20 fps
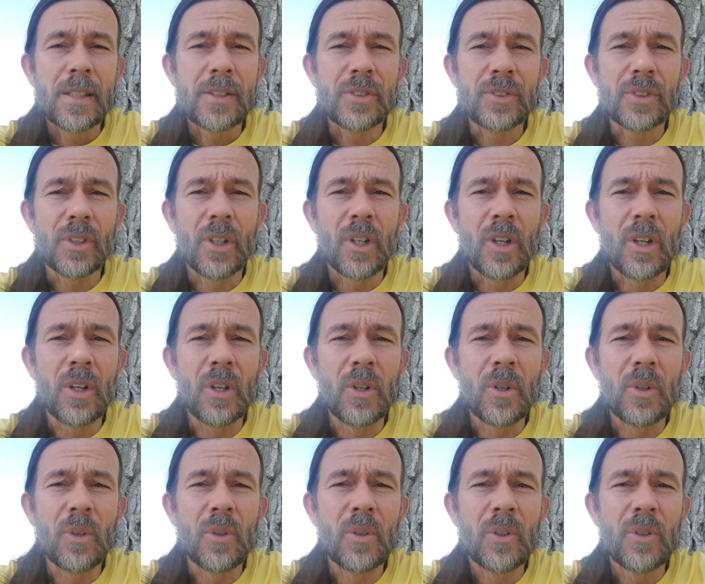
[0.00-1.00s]

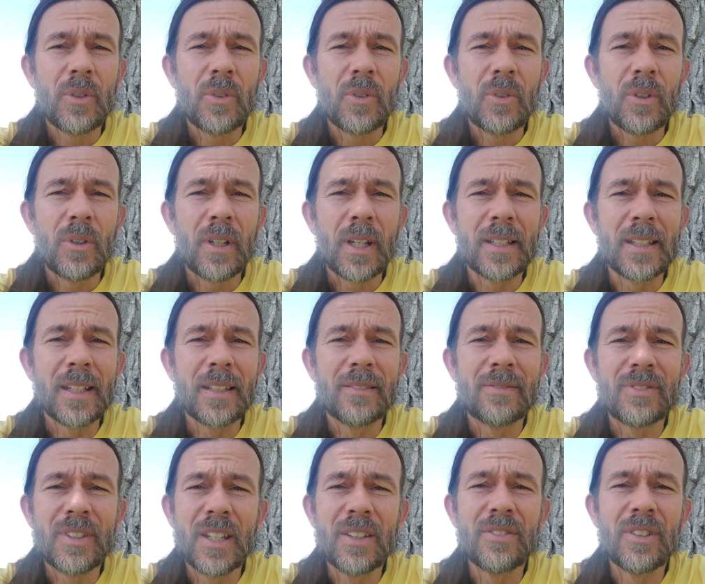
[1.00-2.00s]
So I did
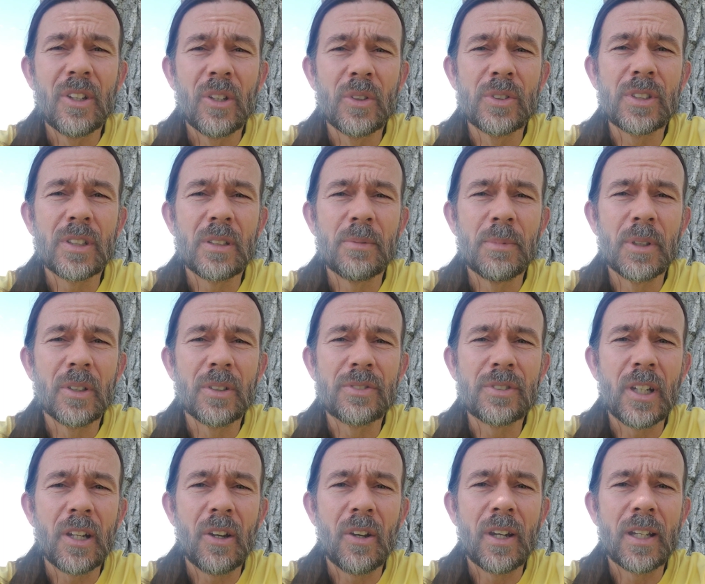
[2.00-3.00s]
10 years in the
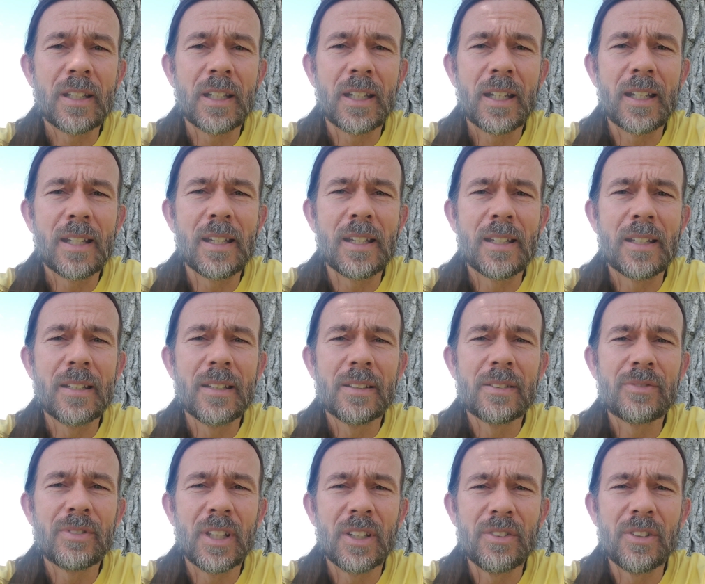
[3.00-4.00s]
military, and then I did
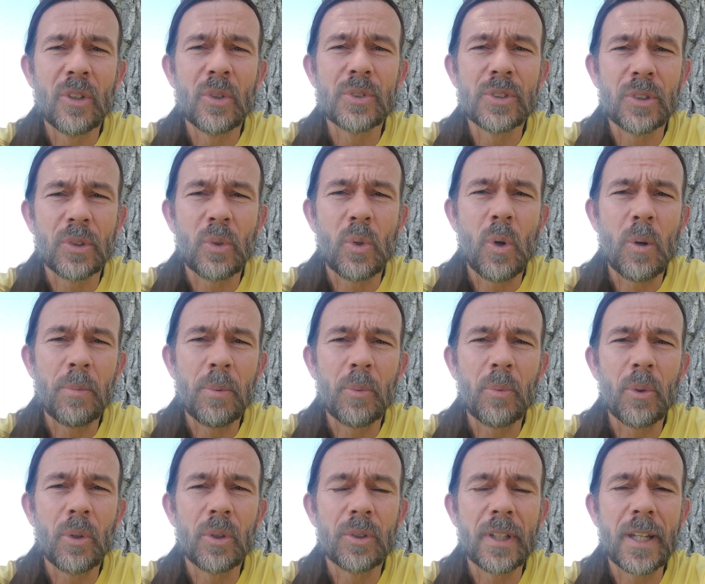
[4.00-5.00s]
10 years in the
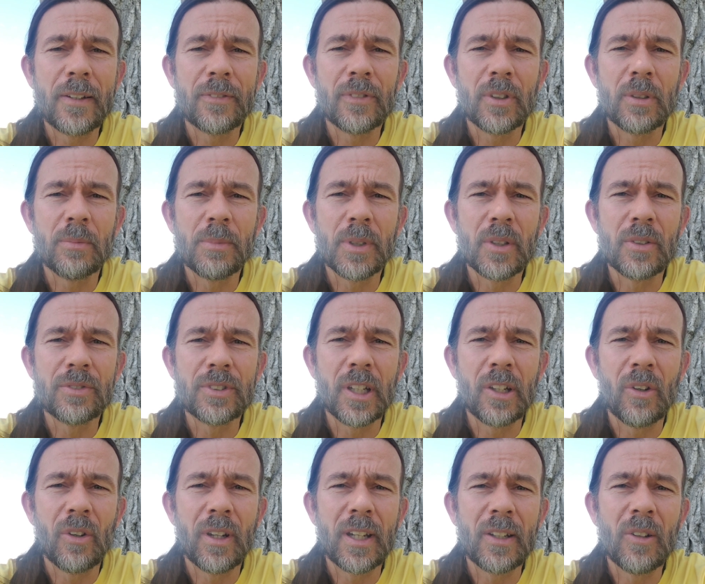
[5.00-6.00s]
corporate world after the
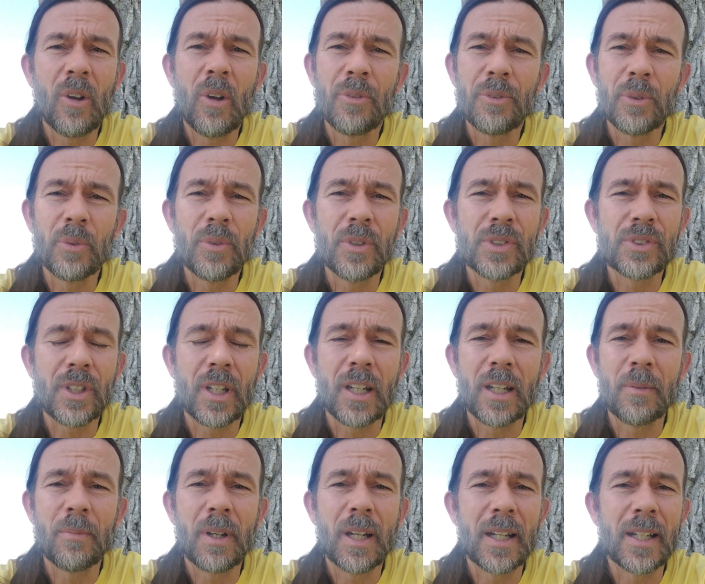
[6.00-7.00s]
military, and all through this
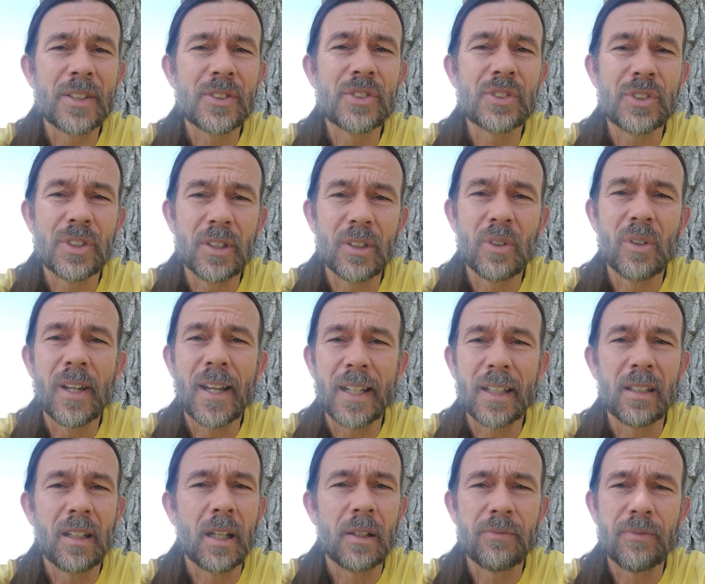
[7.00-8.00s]
time, I still
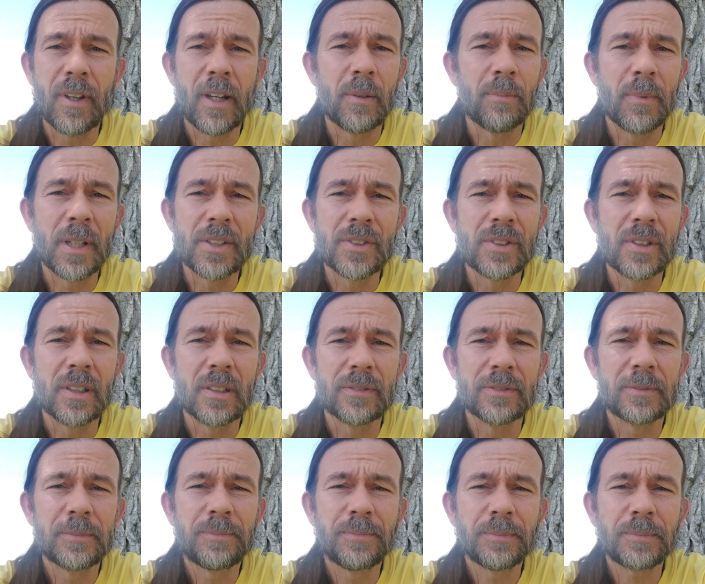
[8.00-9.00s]
had not found
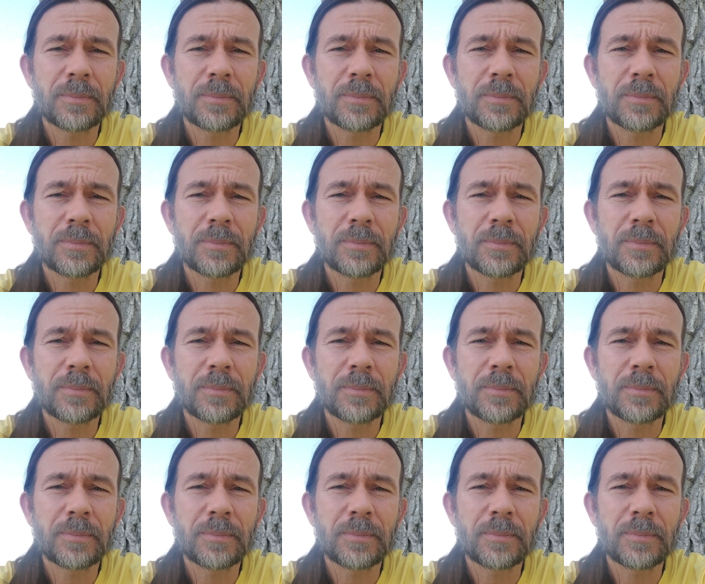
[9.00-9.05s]
myself.